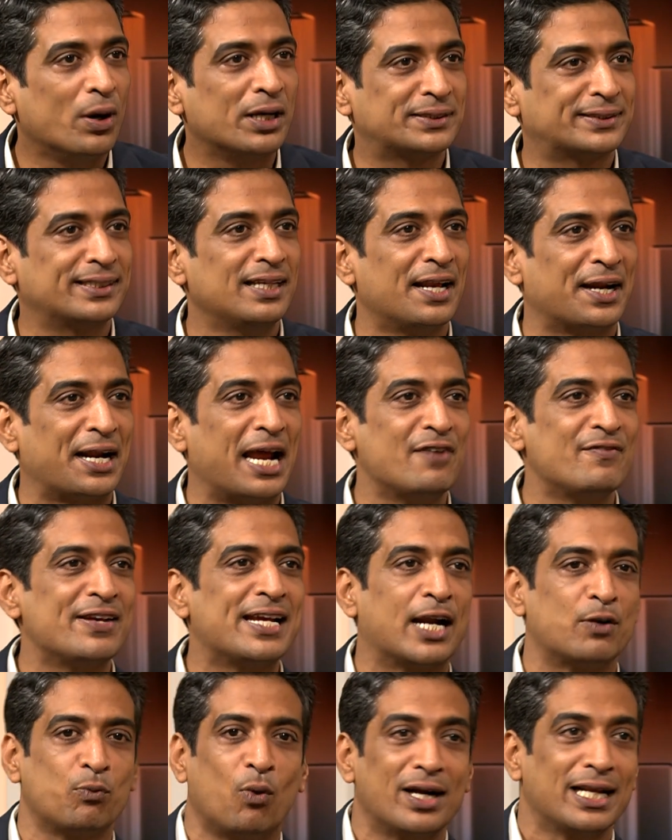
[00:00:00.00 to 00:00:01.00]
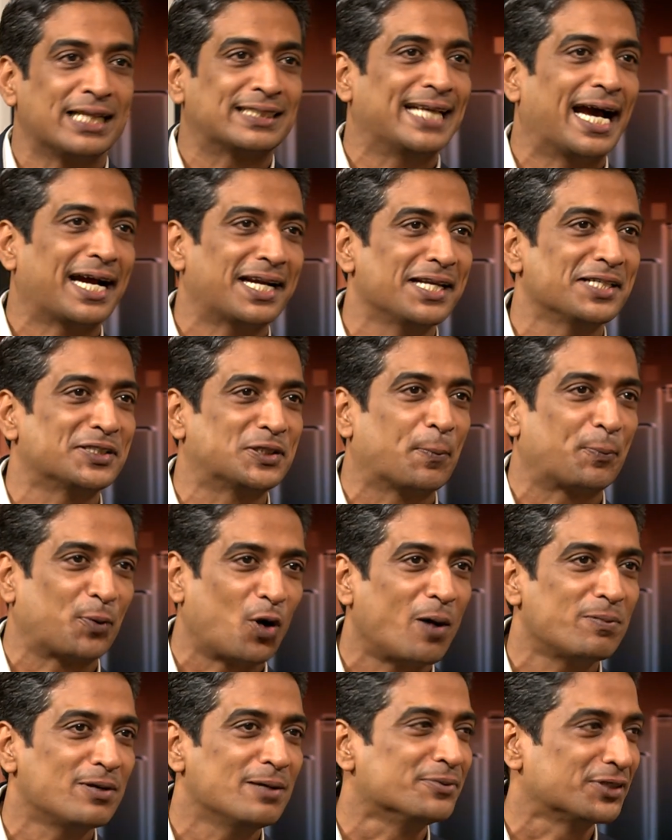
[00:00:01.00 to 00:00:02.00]
We're still arriving at what exactly is the
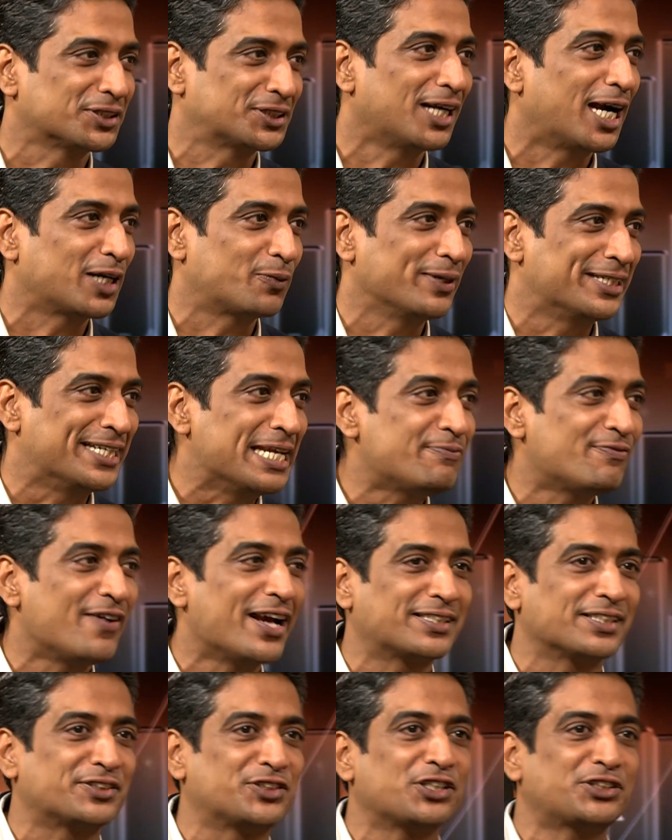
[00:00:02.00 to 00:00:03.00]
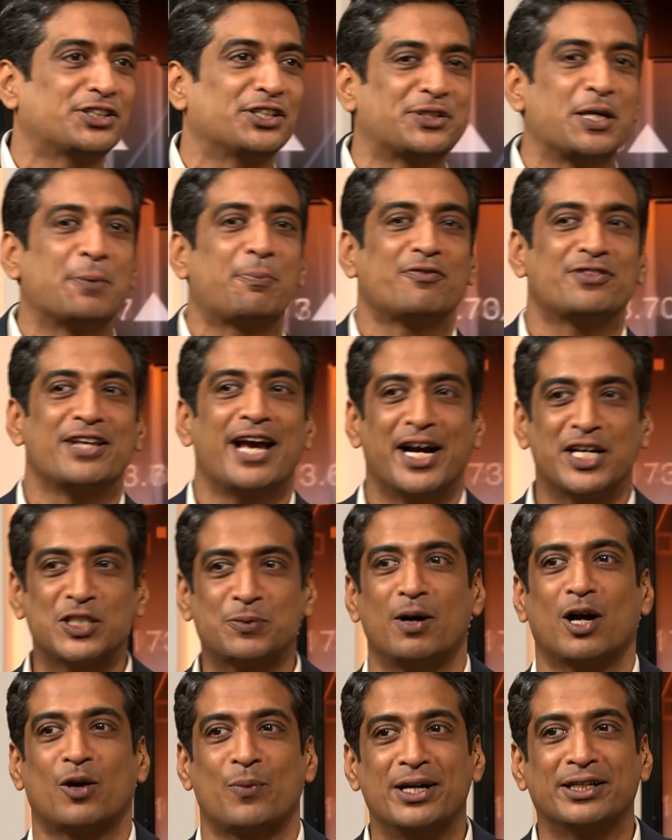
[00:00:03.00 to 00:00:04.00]
problem to start with. Deepfakes is just the tip of the
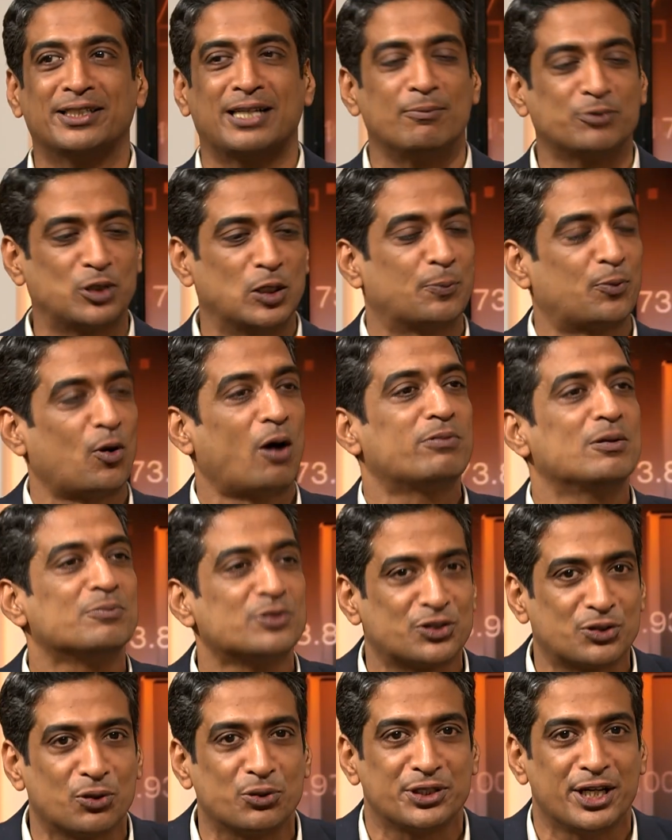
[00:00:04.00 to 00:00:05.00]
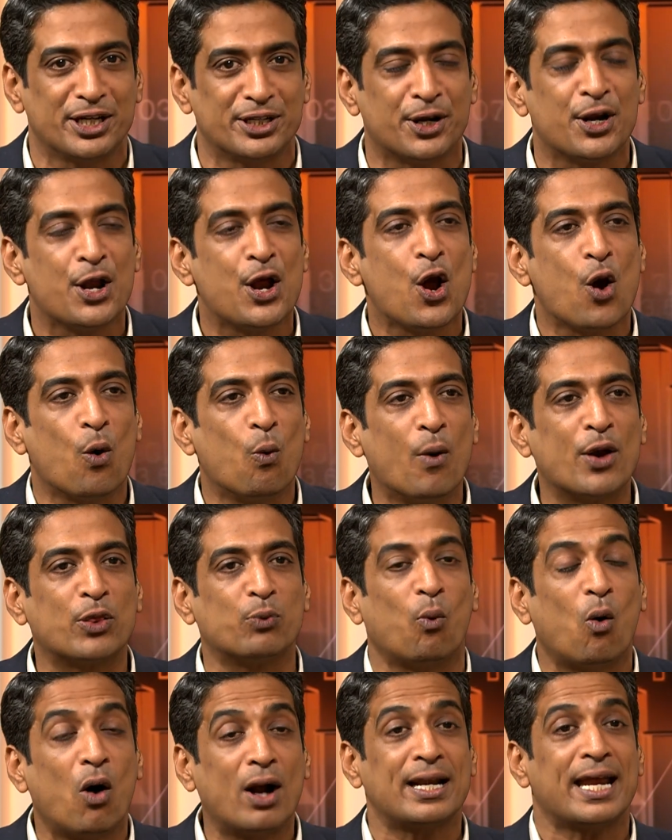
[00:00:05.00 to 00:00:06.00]
iceberg when it comes to the problems associated
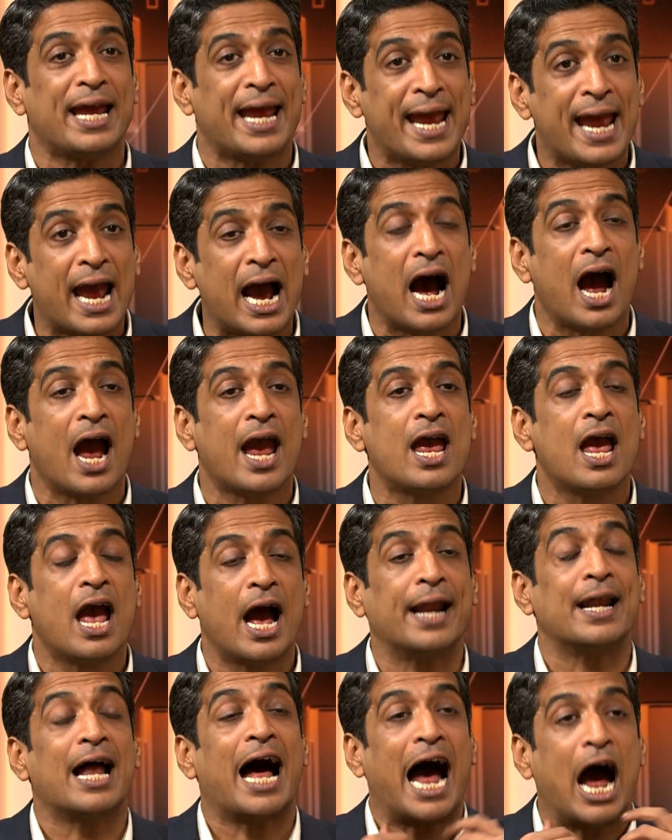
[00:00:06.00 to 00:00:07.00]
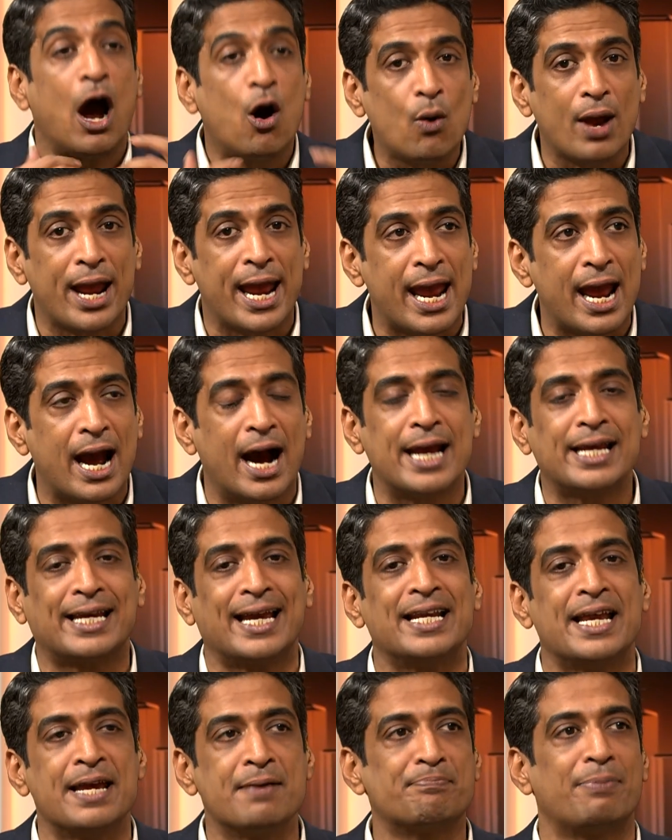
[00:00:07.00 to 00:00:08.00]
with what AI and how AI
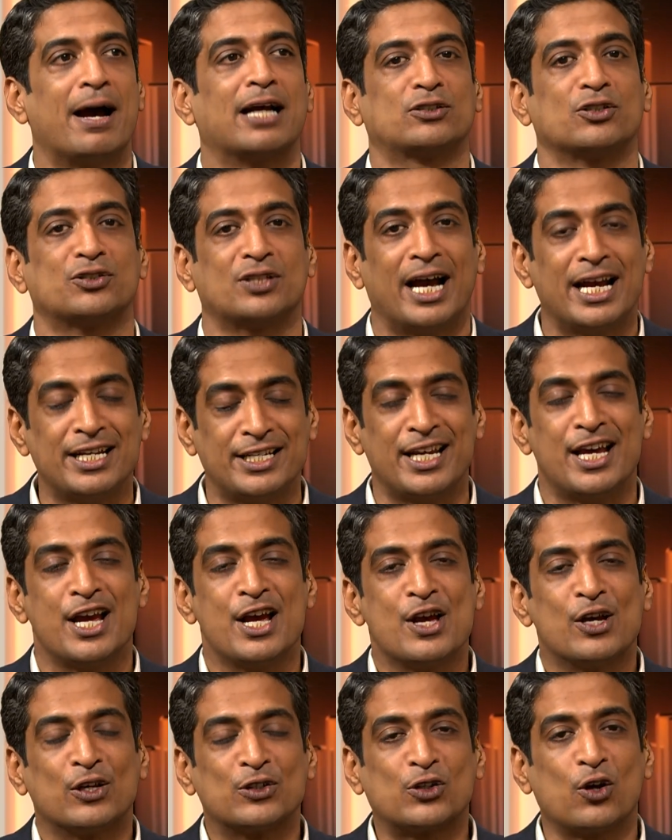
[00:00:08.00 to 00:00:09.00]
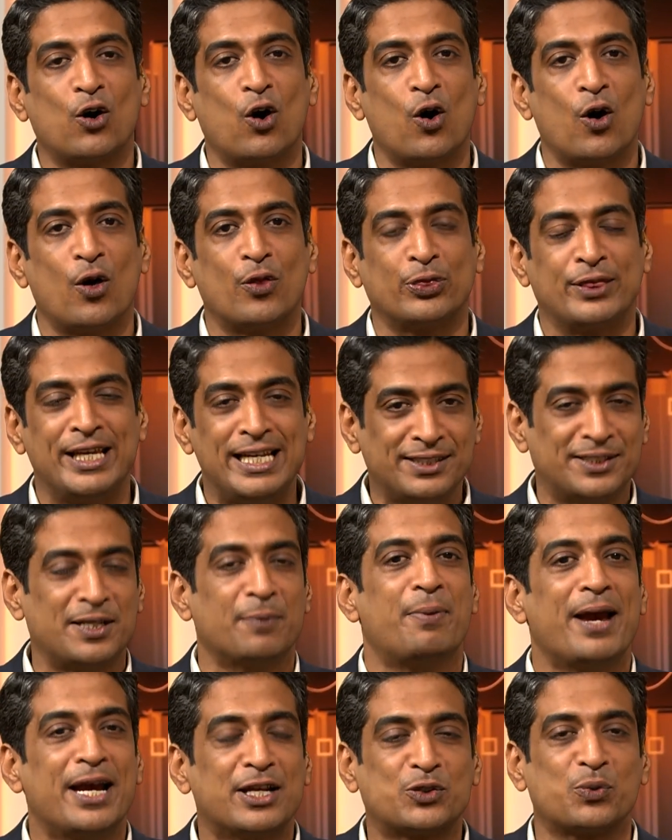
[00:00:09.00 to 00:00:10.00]
can impact society. So these
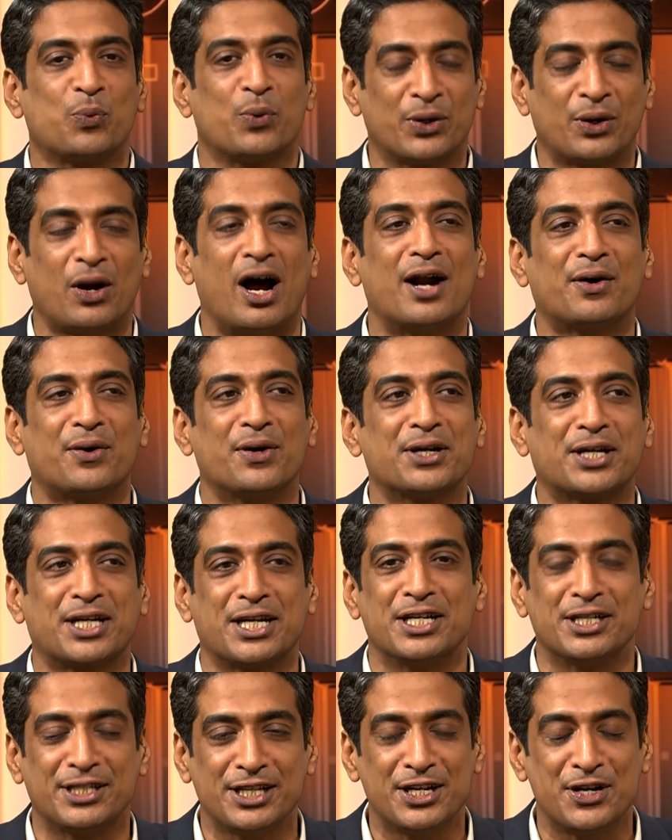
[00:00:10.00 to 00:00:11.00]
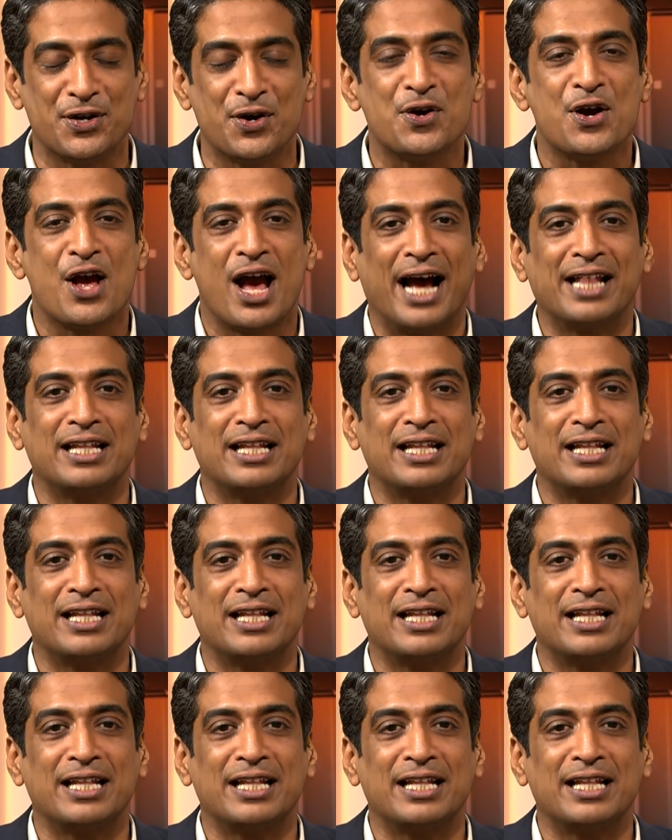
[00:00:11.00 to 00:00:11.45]
debates are going to continue.